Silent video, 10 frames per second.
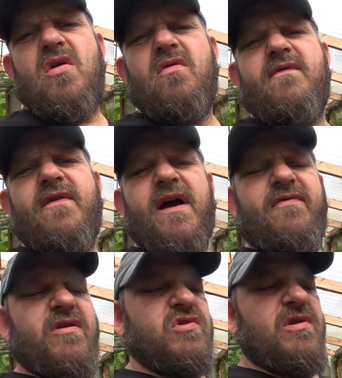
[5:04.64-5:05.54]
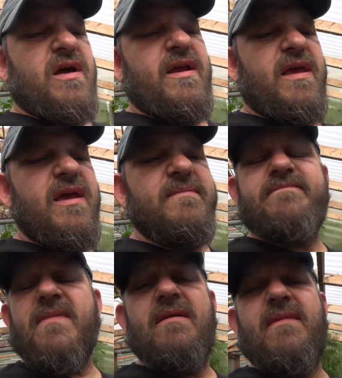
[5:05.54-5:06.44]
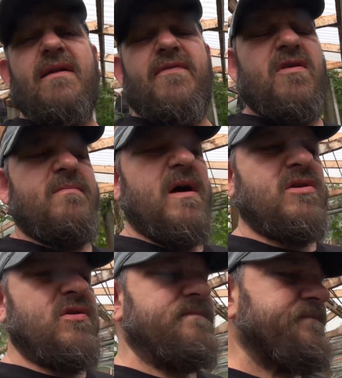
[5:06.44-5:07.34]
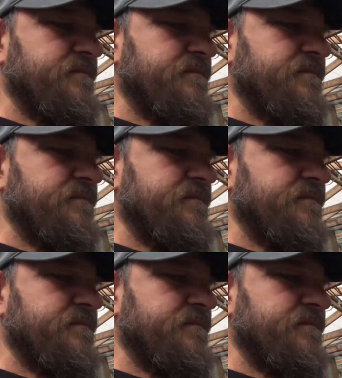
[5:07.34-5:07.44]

two and five hundred on the heat. Not very much.